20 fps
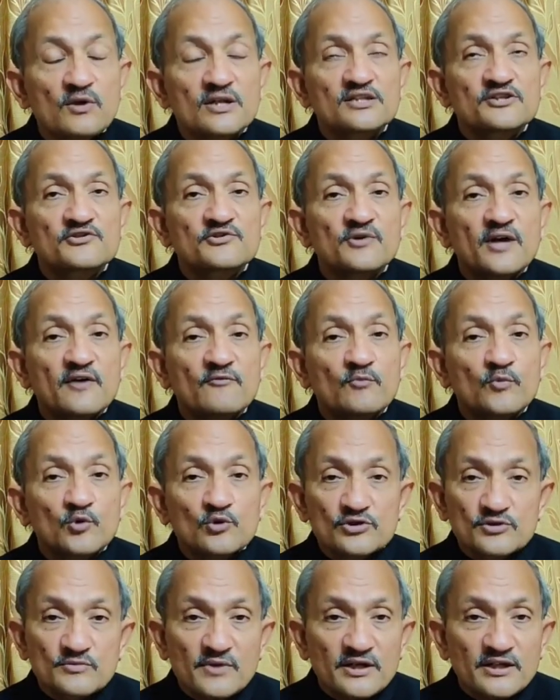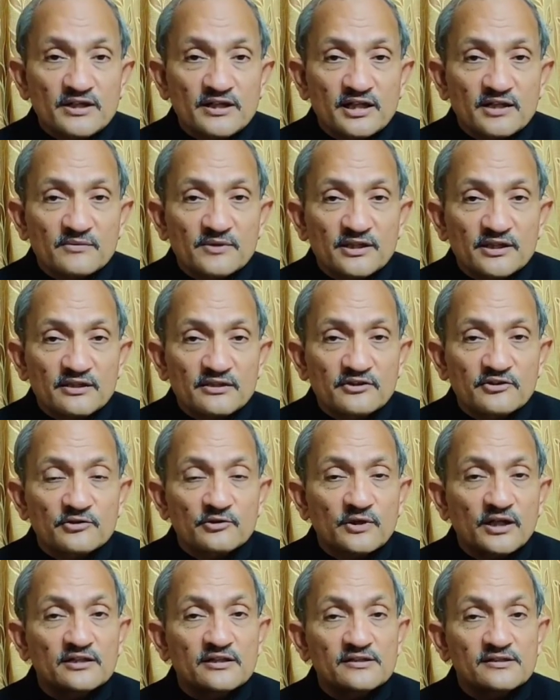Once you have more money coming in,
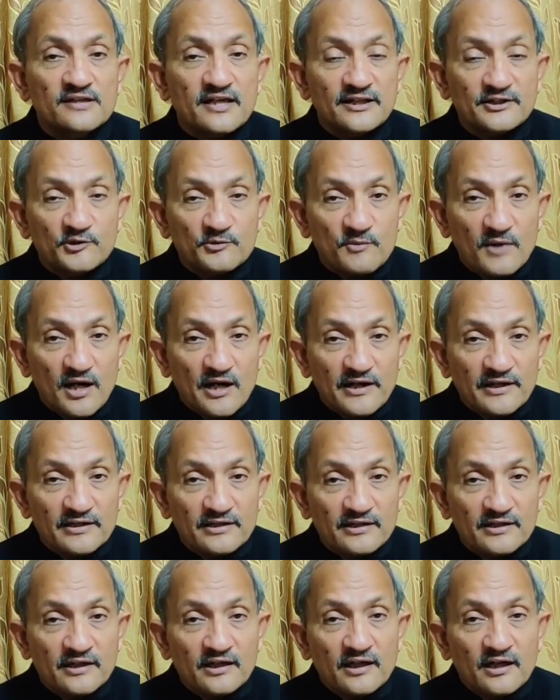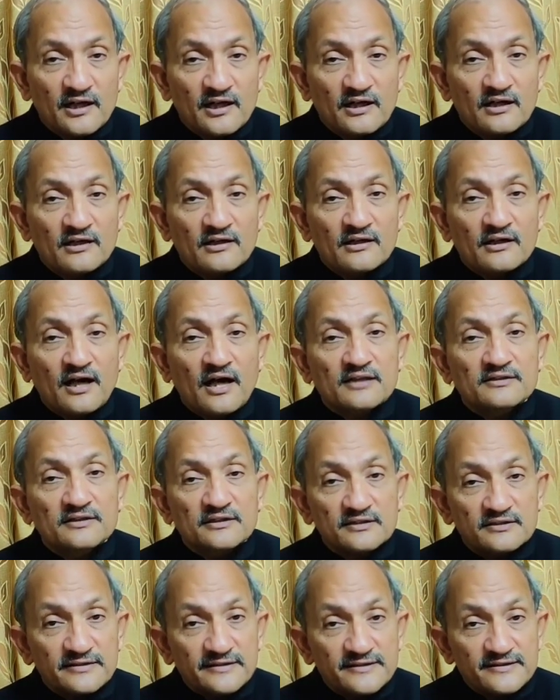you can decide to buy
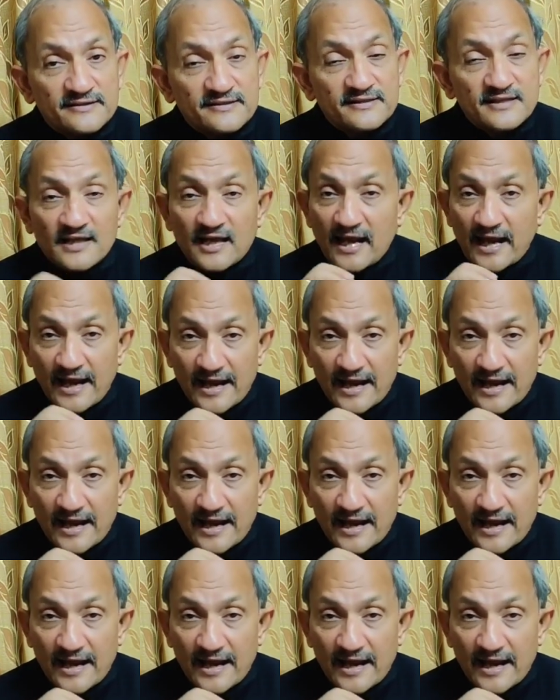other things.